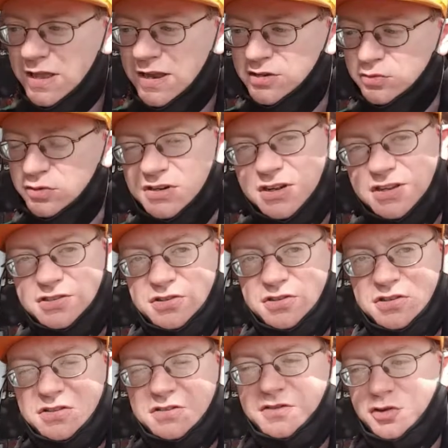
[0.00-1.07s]
catch three dust
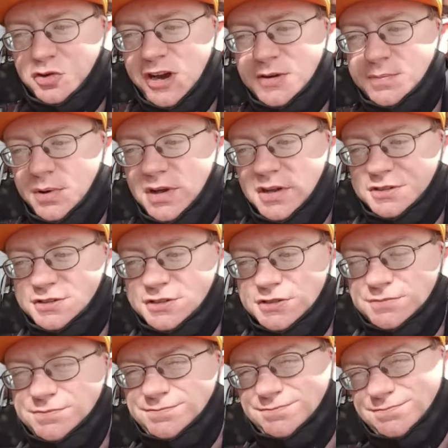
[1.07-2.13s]
for great
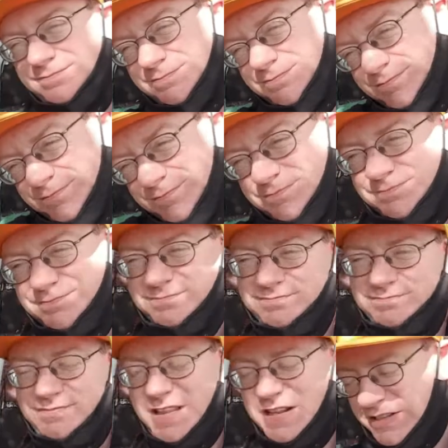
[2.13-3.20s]
balls.
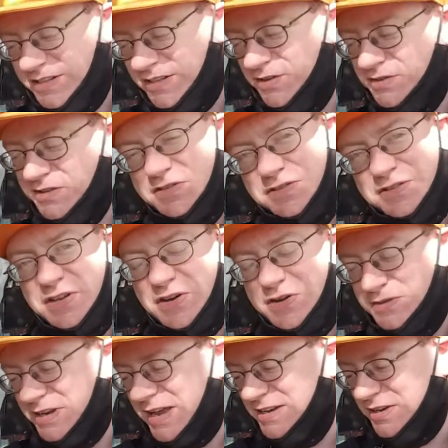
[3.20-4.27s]
Since I don't use
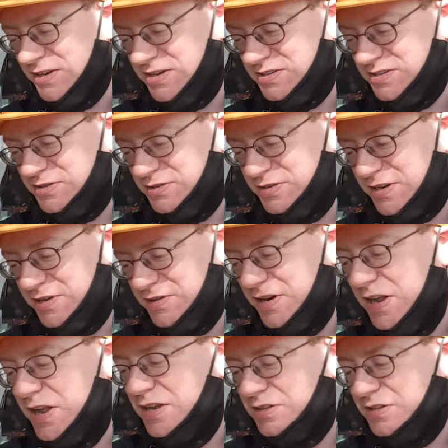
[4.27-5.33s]
those, I toss those out.
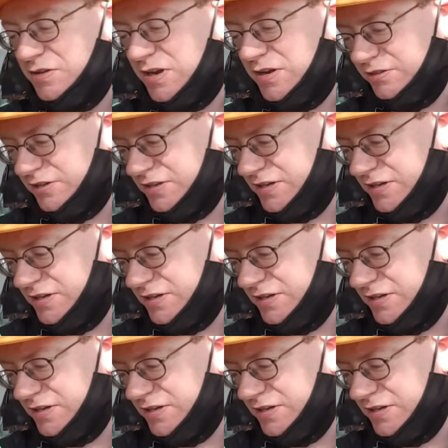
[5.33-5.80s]
So I'm not